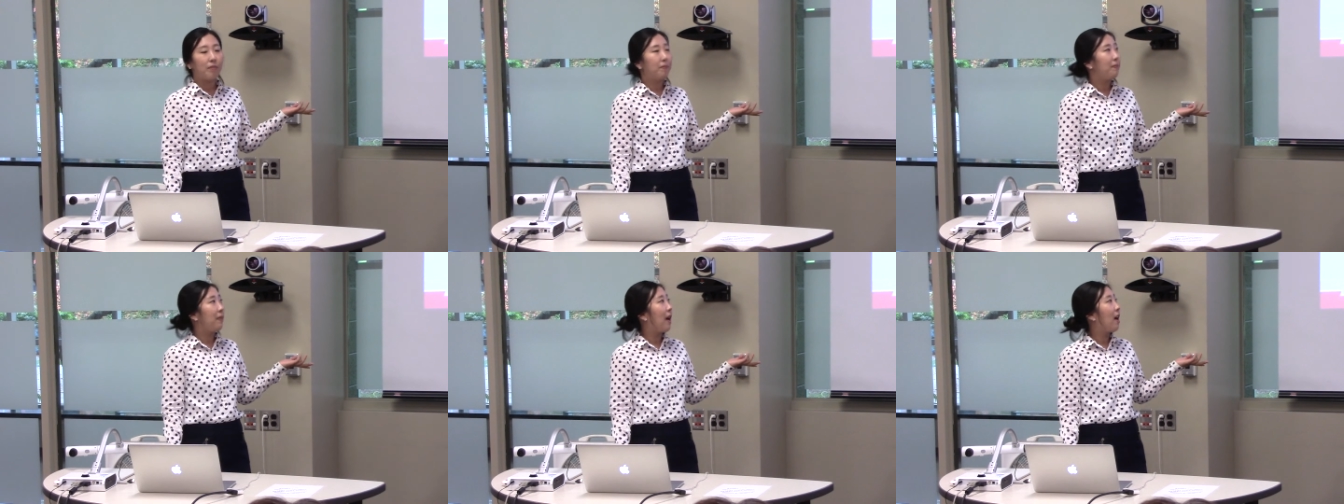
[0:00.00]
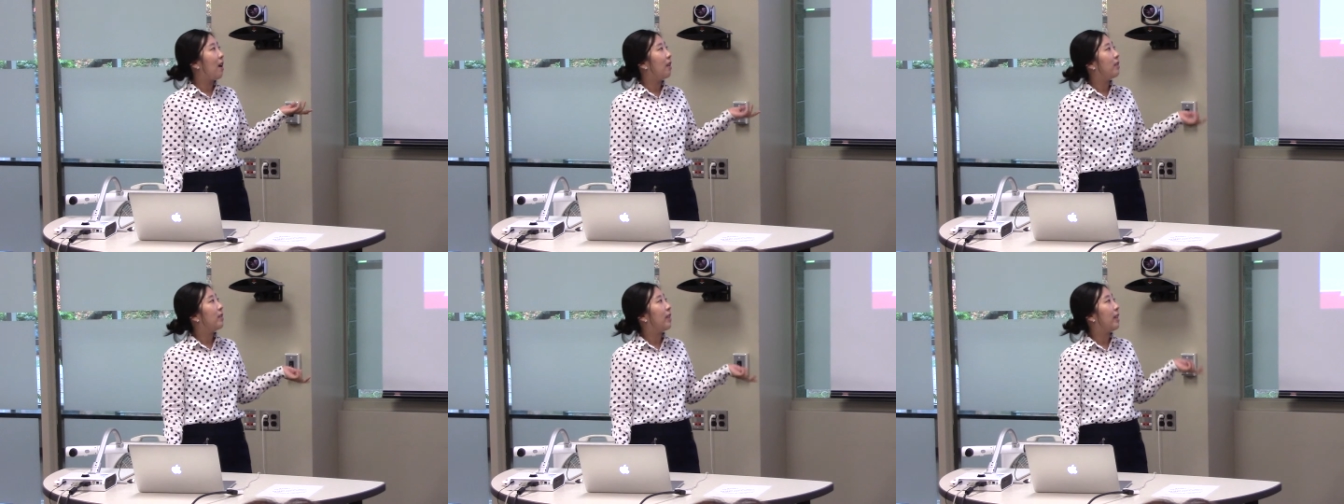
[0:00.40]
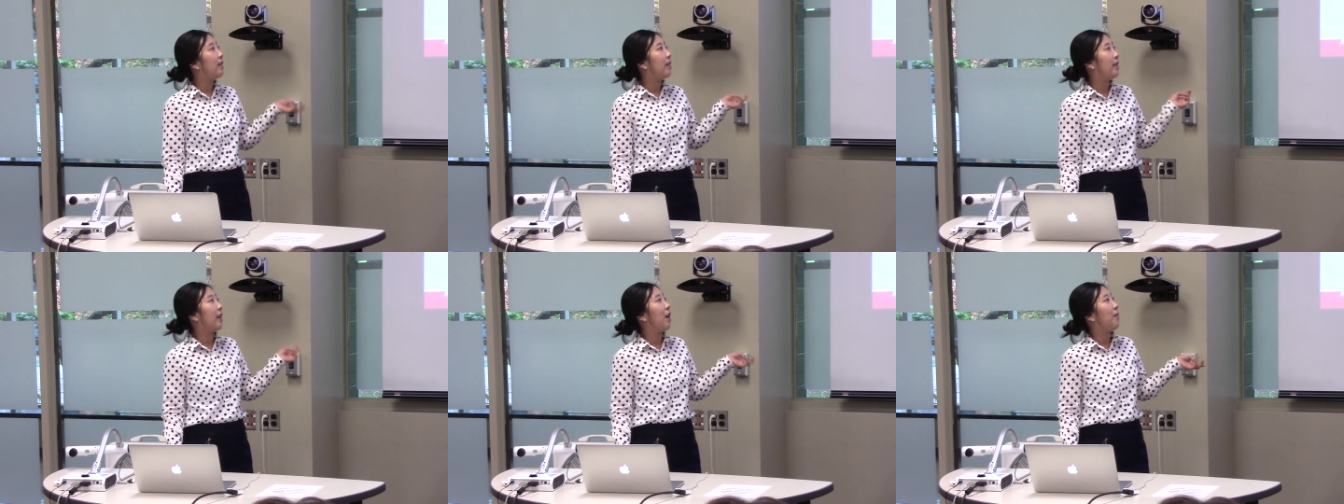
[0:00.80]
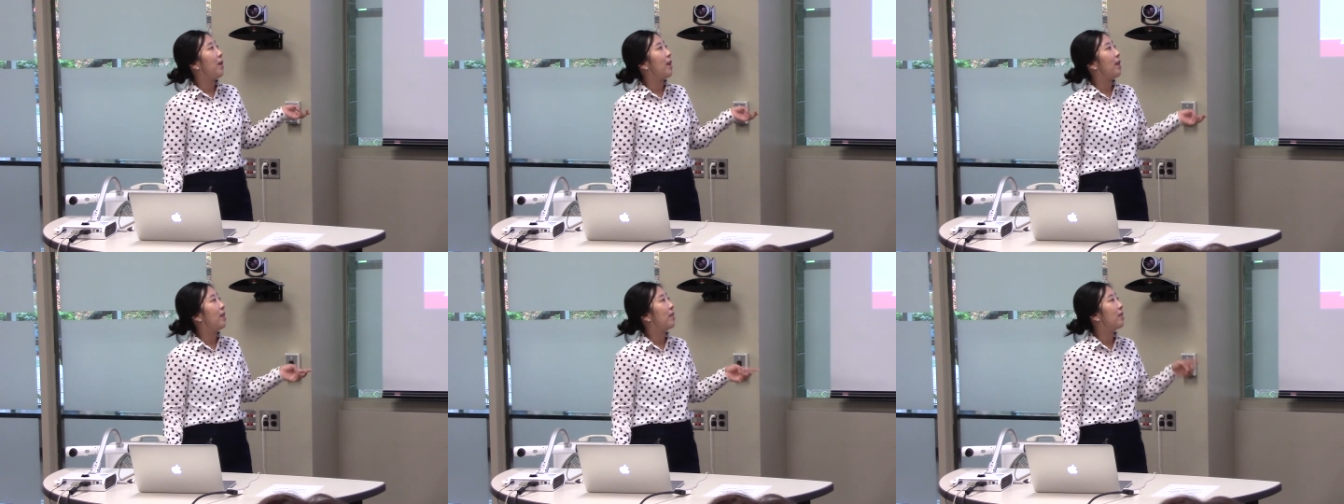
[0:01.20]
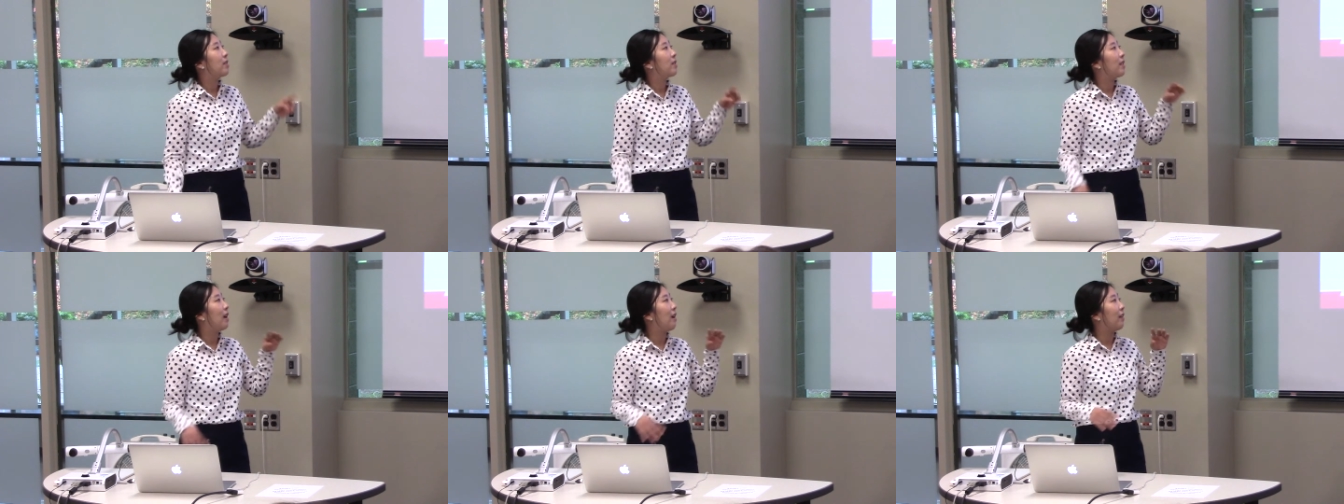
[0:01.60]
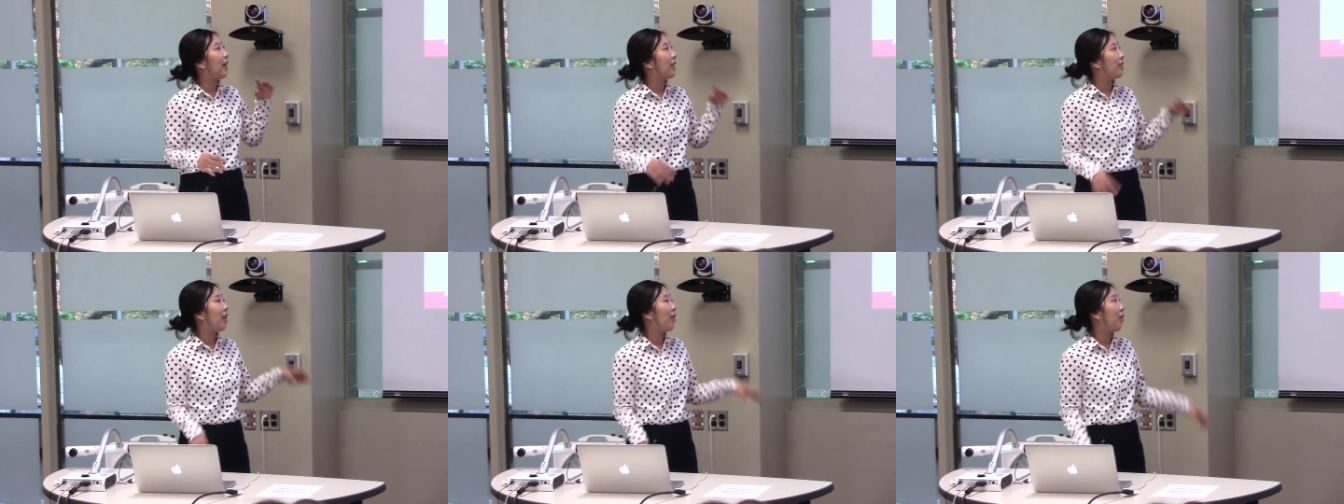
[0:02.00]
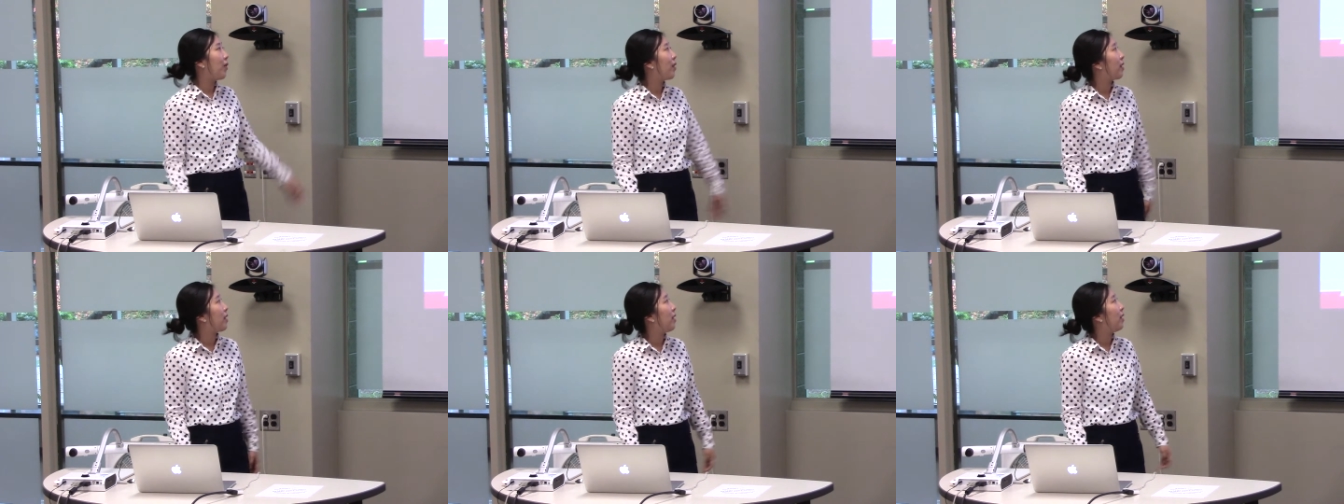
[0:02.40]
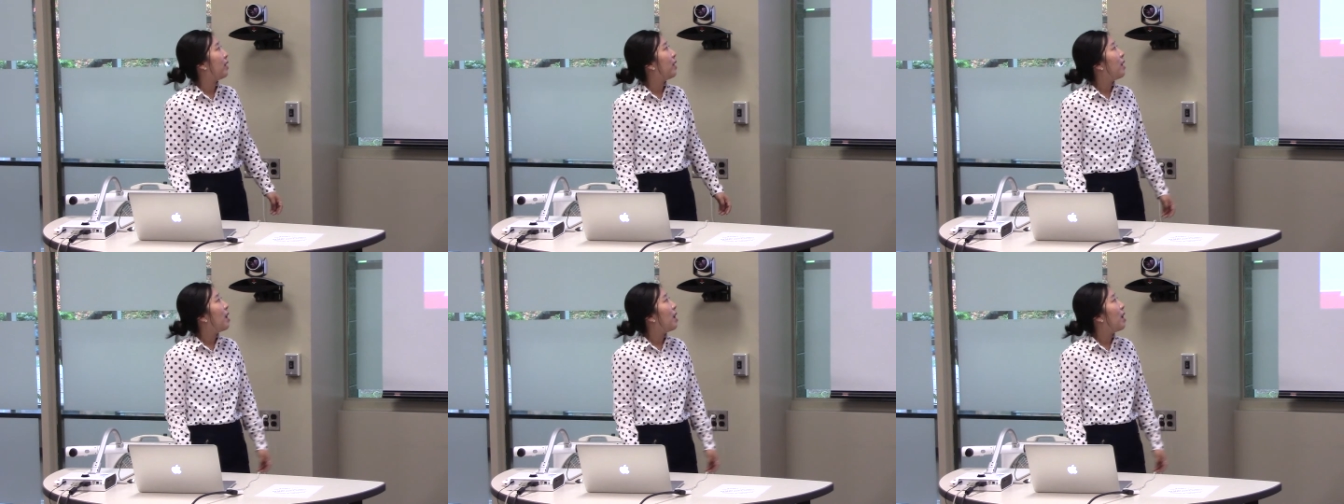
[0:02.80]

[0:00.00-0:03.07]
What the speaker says: but TCM is categorical.